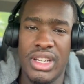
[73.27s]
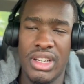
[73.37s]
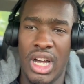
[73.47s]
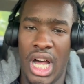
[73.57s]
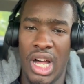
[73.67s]

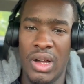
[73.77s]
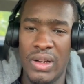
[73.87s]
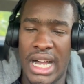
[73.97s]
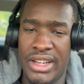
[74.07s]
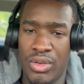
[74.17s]
I
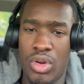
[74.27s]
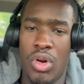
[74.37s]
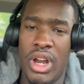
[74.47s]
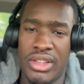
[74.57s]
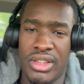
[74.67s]
do
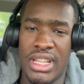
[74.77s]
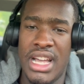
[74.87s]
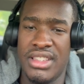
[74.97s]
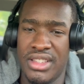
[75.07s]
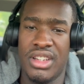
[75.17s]
core
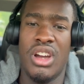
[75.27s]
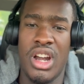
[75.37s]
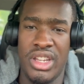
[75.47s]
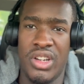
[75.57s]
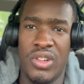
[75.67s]
exercises and
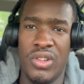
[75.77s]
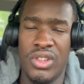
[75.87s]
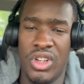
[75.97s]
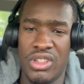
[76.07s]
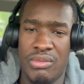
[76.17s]
cardio.
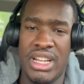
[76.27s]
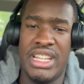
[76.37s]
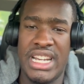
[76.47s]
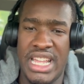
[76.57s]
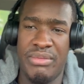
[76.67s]
Those are my
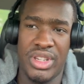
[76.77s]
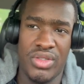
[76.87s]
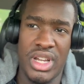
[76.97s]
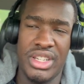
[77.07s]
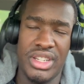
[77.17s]
dynamic
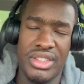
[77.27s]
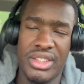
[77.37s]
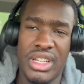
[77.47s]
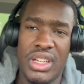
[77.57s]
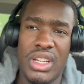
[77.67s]
stretches.
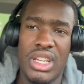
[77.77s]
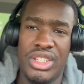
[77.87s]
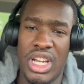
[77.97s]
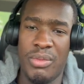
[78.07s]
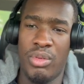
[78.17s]

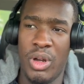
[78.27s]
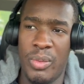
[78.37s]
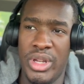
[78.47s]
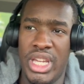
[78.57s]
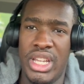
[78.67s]
Jump
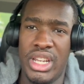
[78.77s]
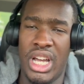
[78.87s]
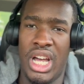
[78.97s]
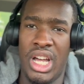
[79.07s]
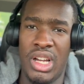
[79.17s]
roping,
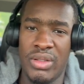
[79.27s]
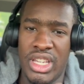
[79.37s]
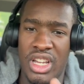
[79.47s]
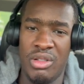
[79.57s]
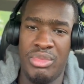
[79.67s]

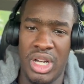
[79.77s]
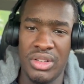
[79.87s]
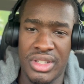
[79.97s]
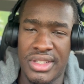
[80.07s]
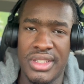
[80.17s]

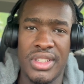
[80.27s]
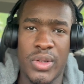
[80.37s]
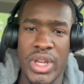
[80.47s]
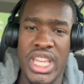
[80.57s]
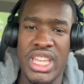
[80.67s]
kettlebells,
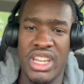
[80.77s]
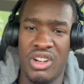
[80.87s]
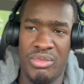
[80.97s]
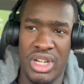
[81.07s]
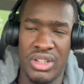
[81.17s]
swinging
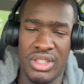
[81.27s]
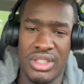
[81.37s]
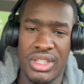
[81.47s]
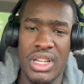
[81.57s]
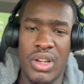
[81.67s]

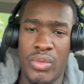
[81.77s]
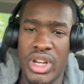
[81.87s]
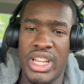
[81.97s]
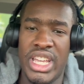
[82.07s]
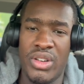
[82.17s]
kettlebells,
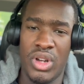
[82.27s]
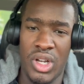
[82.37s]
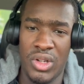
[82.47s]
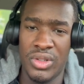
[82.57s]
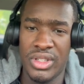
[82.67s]
renegade
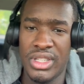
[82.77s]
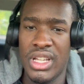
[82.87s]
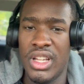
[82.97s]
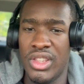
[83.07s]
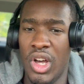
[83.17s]
rows.
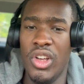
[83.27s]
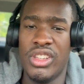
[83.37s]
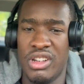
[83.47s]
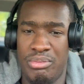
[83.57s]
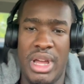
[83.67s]
Those
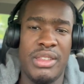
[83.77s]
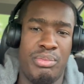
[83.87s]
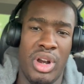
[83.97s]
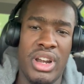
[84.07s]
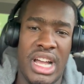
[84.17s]
are the best
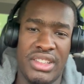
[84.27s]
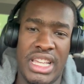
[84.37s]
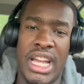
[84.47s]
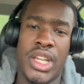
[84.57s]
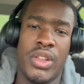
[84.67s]
burnouts
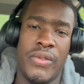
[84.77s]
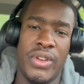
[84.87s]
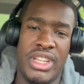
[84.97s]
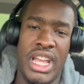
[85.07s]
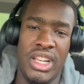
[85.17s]
actually for
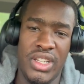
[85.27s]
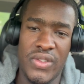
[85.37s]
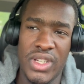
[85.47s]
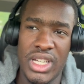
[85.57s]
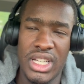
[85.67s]
deadlift.
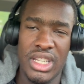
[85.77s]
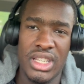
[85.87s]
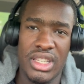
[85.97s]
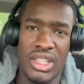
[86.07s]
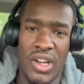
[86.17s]

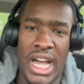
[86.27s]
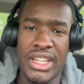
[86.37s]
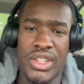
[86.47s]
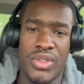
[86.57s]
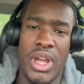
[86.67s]
So I
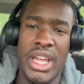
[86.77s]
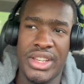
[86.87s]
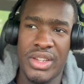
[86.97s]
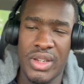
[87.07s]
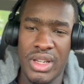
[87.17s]

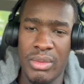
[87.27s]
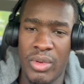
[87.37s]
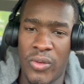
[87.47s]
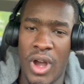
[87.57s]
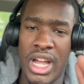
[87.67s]
stretch
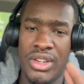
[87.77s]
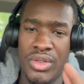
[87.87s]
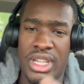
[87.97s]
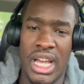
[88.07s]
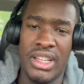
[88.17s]
before I do
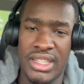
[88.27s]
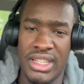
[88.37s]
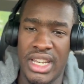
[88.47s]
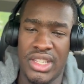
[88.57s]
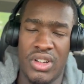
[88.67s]

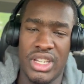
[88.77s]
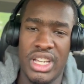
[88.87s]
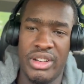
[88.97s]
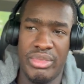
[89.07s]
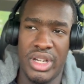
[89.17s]
calisthenics on
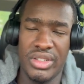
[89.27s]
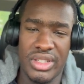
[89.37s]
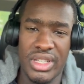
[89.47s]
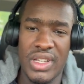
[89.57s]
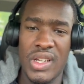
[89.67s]

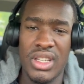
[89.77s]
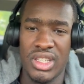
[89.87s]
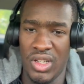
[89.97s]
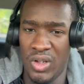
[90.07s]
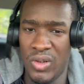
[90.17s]
kettlebells.
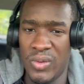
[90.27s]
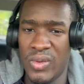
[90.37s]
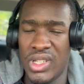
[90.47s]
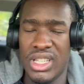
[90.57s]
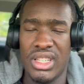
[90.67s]
So
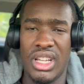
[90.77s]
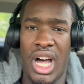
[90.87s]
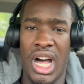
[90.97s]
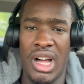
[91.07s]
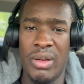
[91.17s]

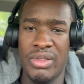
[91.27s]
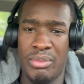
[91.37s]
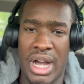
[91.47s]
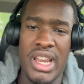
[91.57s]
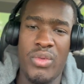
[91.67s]
the
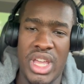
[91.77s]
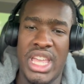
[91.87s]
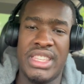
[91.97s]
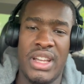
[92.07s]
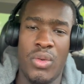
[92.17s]
body weight
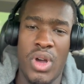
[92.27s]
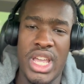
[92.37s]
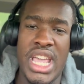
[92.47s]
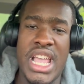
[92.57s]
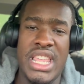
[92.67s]
is at
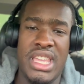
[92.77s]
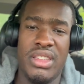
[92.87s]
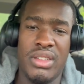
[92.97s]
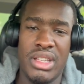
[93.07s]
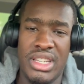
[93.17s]
180,
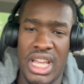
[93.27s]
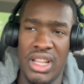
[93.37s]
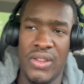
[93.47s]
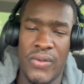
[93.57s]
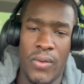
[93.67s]

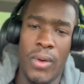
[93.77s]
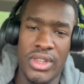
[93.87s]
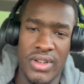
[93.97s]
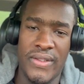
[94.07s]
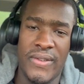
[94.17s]
deadlift
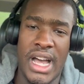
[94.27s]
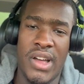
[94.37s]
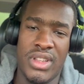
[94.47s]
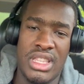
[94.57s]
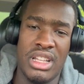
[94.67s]

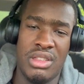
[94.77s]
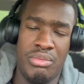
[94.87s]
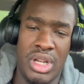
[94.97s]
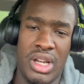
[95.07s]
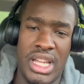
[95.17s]
425 without the
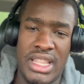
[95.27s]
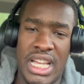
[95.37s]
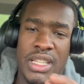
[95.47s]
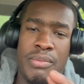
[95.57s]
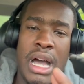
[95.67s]
belt, and
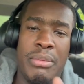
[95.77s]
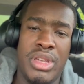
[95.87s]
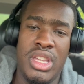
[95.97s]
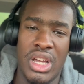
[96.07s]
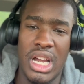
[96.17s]
that's my
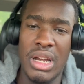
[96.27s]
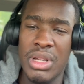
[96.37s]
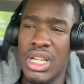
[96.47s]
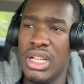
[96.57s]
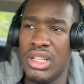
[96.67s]
PR.
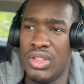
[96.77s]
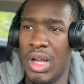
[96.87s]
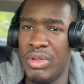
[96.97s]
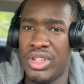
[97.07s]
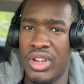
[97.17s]
So I'm
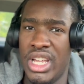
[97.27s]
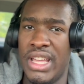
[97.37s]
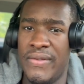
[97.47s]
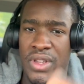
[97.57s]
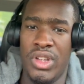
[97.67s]
gonna show you
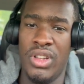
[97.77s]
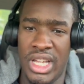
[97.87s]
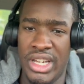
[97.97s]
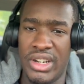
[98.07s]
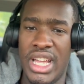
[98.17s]
that video
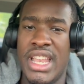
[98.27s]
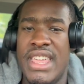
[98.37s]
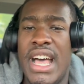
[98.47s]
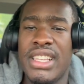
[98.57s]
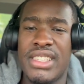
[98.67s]
later. And
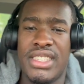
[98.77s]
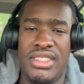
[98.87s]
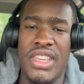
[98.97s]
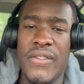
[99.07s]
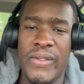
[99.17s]
that's
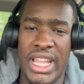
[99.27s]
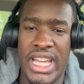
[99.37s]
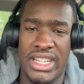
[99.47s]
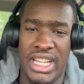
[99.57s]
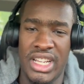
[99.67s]
stiff
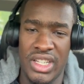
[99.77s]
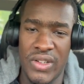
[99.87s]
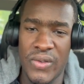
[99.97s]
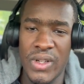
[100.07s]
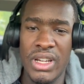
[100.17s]
leg
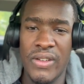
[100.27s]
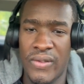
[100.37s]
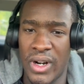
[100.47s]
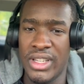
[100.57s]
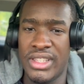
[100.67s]
deadlift
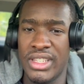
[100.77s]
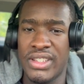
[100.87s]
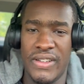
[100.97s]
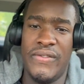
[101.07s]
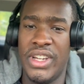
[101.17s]
versus
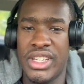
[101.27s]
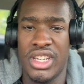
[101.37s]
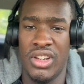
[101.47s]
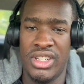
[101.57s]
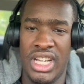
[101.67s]

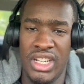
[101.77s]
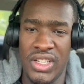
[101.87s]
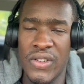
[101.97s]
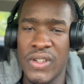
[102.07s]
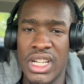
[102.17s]
conventional
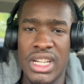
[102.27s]
deadlift.